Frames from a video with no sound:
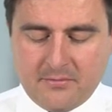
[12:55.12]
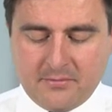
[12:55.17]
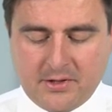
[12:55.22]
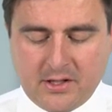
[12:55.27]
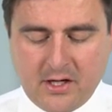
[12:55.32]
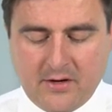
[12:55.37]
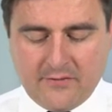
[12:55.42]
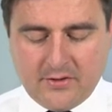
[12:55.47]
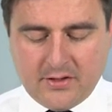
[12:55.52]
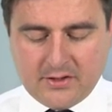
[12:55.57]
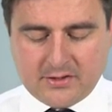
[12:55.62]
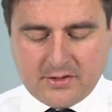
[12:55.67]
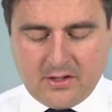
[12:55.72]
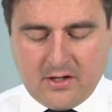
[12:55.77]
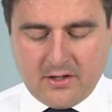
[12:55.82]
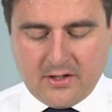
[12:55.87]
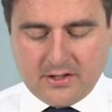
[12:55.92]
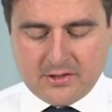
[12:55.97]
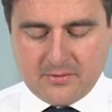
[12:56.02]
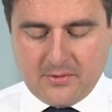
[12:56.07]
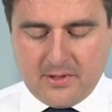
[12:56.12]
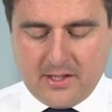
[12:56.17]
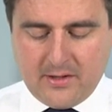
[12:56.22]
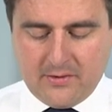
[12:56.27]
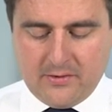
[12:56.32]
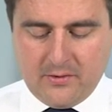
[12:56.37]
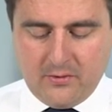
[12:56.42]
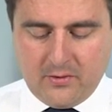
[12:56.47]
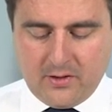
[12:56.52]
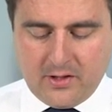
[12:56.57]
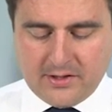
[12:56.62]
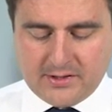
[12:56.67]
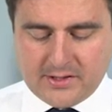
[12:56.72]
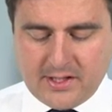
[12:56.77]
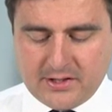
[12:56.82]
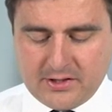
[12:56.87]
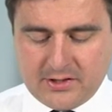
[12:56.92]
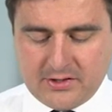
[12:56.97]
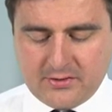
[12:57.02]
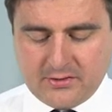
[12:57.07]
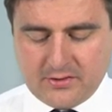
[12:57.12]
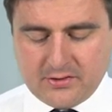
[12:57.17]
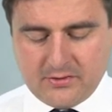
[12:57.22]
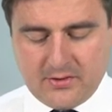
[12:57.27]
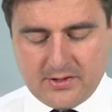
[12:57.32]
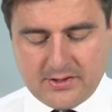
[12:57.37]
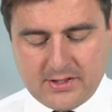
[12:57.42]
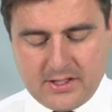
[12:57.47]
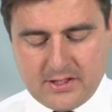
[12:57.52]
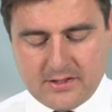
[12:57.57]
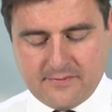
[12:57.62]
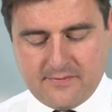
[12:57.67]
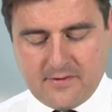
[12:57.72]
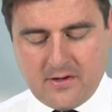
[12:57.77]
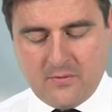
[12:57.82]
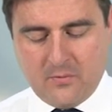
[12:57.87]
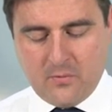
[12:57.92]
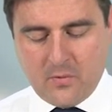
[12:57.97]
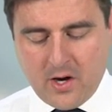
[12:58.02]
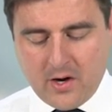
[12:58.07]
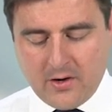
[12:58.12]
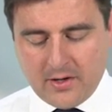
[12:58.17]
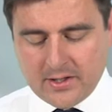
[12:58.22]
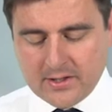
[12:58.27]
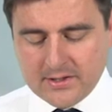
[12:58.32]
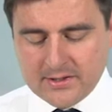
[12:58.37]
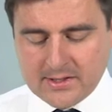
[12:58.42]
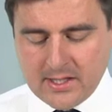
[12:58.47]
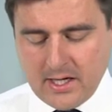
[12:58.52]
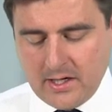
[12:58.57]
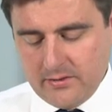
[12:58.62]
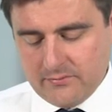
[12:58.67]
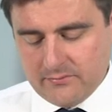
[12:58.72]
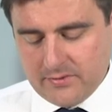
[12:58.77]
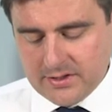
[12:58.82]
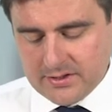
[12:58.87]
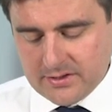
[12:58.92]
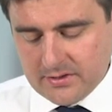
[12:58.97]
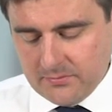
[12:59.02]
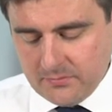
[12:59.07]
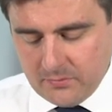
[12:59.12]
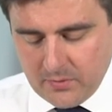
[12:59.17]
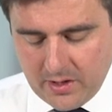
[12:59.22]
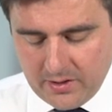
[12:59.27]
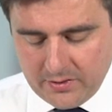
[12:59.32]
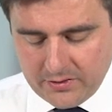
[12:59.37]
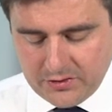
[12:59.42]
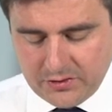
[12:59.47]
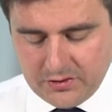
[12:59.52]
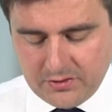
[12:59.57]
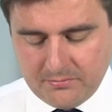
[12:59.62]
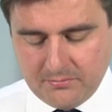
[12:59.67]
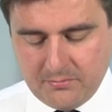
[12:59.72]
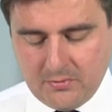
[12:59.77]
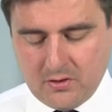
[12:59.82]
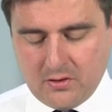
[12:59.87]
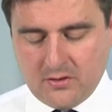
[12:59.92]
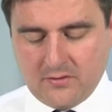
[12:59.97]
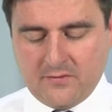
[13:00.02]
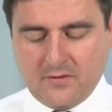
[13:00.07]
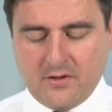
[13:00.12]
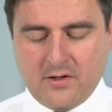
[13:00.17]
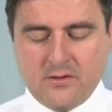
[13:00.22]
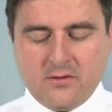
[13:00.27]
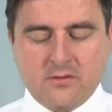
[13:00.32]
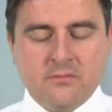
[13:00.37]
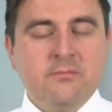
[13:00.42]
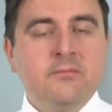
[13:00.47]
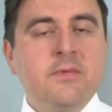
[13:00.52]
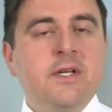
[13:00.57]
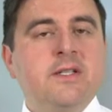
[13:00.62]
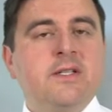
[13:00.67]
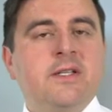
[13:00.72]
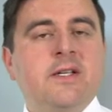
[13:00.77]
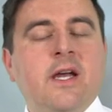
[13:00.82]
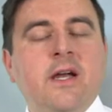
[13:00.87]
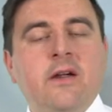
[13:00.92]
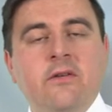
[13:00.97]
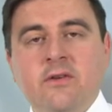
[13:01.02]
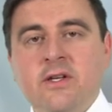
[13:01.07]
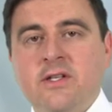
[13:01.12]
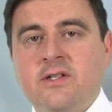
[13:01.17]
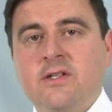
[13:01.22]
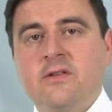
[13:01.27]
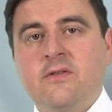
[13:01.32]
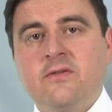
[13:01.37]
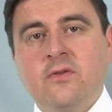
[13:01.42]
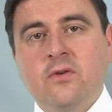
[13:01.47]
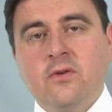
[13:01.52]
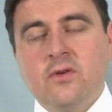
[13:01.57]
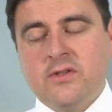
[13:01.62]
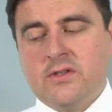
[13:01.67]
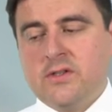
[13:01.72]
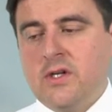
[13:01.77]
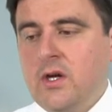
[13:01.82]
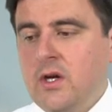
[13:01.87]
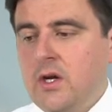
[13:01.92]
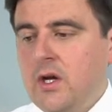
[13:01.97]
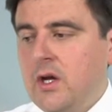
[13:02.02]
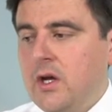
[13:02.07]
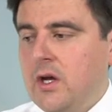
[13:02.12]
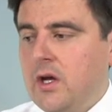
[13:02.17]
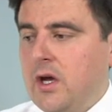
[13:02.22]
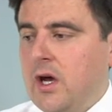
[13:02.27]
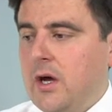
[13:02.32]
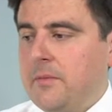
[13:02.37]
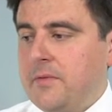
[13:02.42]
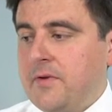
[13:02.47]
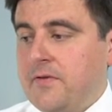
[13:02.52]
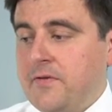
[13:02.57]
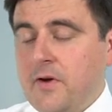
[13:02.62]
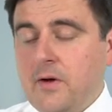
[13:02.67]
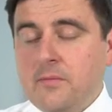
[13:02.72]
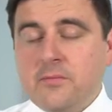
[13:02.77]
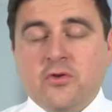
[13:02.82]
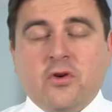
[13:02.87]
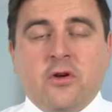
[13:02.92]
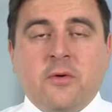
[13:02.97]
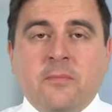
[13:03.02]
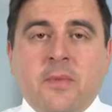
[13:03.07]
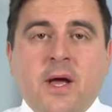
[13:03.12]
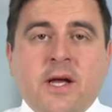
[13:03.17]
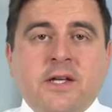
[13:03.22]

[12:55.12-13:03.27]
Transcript: Governance guidance will allow the organization to identify where it can take risk and where it should modify or mitigate risk. Now, of course, the firm's trying to